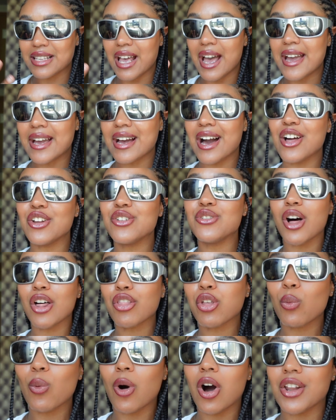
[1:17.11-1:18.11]
Like
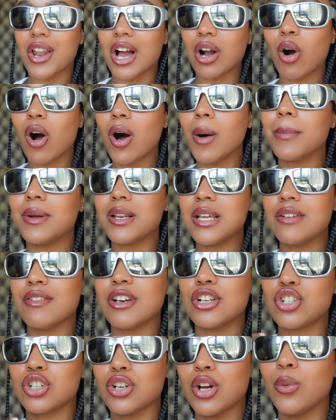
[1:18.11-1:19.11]
another one. I can't believe
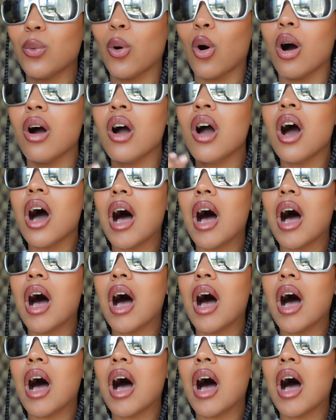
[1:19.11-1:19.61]
it. Do you know what?